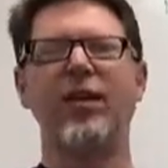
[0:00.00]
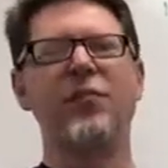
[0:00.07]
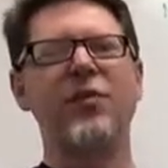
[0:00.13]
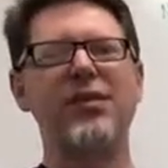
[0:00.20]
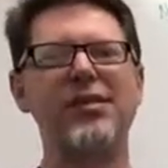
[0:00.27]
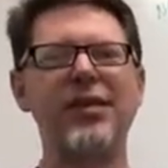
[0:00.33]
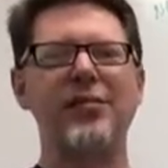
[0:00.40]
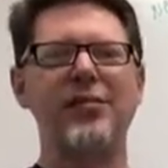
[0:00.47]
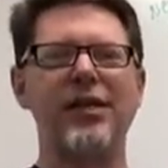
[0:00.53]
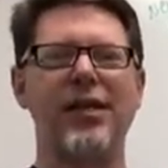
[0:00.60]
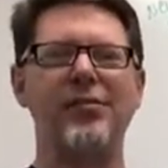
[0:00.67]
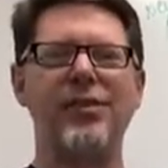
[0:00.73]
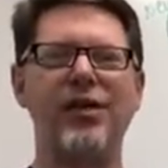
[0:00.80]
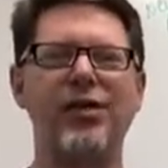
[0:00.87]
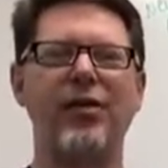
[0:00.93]
Well,
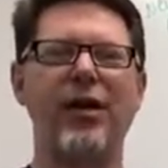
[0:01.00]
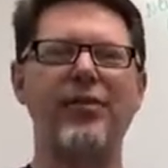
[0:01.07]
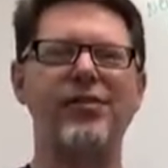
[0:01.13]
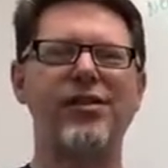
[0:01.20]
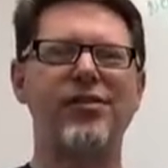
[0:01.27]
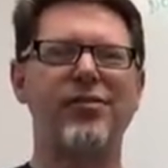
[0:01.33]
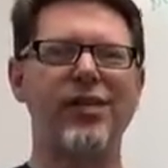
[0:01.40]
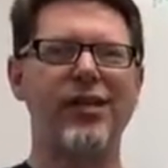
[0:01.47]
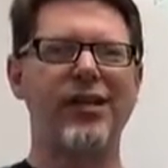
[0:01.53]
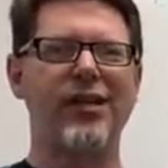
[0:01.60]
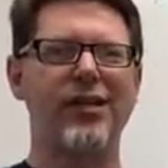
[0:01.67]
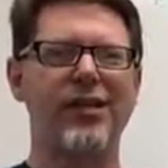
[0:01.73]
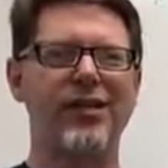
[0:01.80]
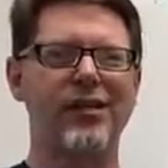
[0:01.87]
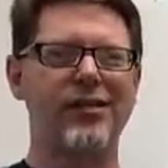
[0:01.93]
sometimes the graphs don't
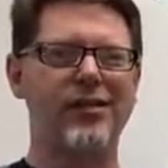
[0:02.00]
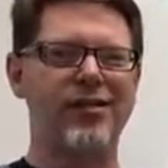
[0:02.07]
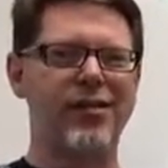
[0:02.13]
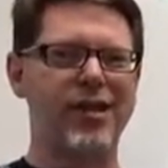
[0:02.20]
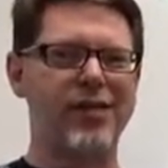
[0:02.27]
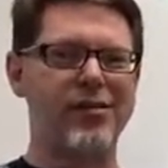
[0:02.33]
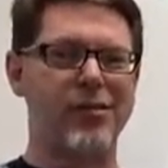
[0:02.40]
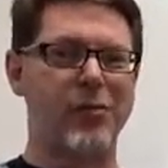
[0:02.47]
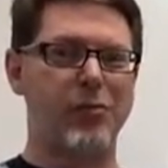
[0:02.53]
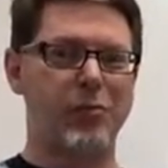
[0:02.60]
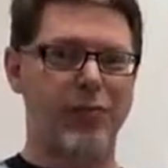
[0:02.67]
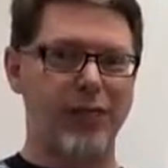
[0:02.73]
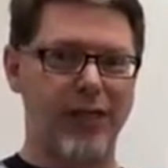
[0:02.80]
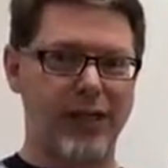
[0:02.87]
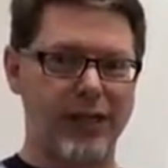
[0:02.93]
turn out so
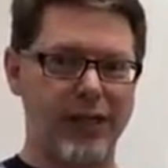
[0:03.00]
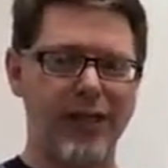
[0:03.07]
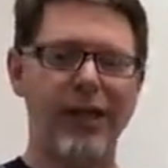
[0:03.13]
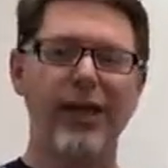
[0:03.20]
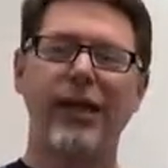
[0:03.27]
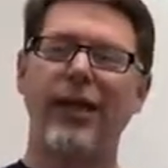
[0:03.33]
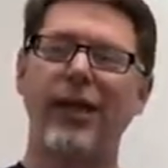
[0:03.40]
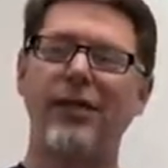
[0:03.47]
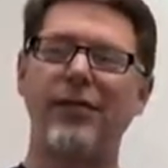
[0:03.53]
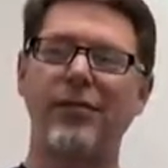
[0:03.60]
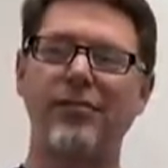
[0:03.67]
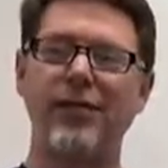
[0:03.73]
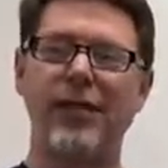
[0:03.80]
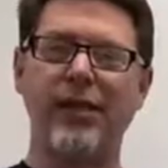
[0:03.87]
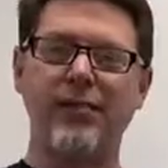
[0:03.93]
pretty, and
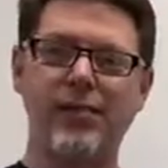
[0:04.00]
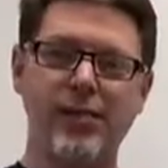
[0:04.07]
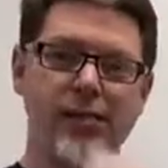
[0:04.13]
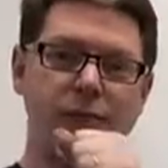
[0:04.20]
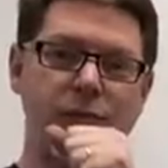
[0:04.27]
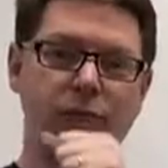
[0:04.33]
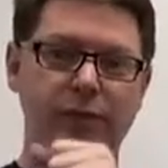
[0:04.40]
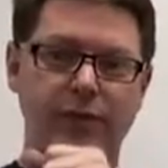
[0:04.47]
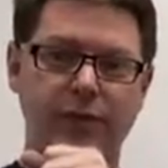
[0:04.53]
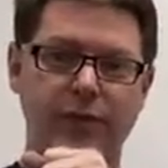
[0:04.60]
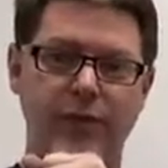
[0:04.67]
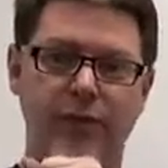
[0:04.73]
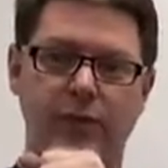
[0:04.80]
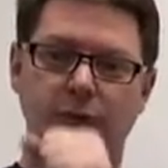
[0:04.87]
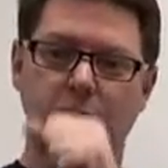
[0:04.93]
sometimes it's more
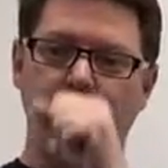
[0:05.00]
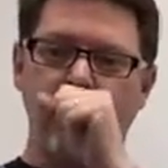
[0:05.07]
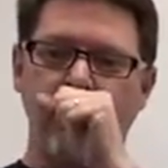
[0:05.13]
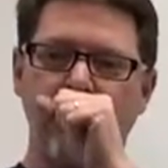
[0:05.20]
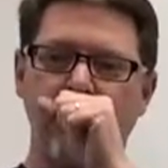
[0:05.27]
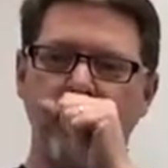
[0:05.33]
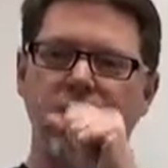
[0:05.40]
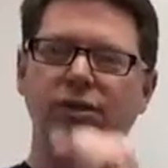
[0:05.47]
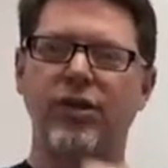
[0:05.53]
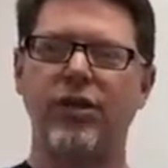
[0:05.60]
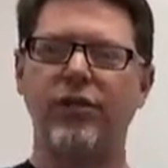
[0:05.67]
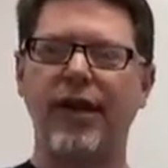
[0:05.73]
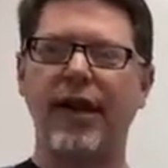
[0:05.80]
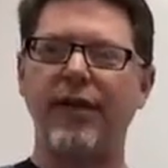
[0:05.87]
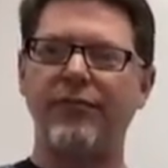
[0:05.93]
difficult to
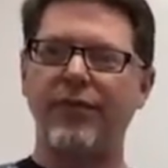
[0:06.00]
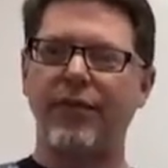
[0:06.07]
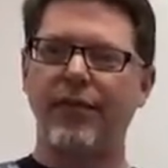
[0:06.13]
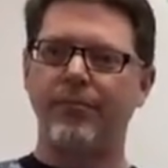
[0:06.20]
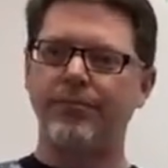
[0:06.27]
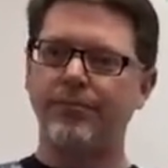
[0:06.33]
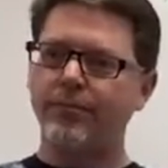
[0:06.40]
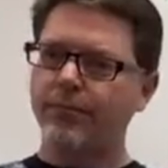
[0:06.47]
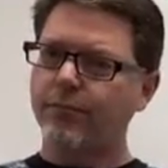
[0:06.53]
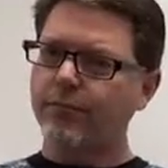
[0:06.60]
graph them